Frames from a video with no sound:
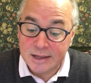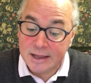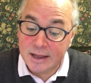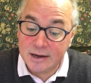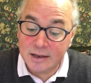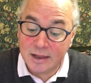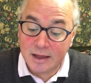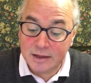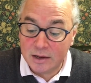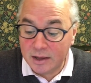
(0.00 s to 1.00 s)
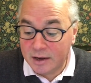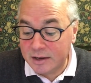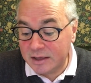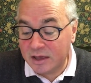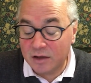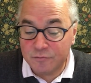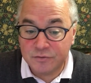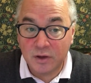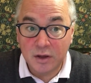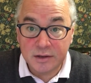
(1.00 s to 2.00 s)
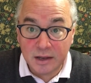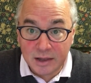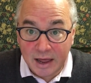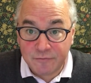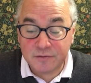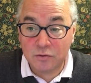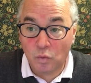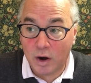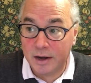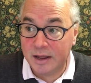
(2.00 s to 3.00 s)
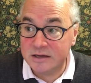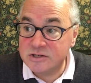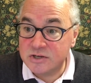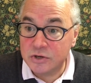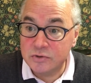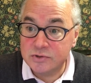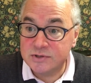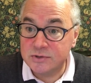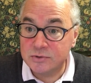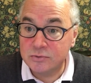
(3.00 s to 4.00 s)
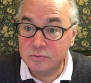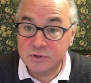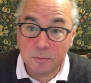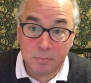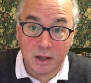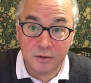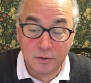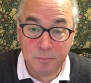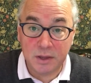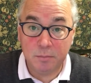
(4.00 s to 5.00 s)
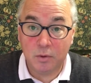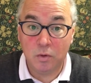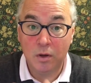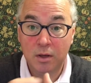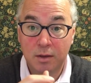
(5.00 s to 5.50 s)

and it gives the left and right excuse to plunder people.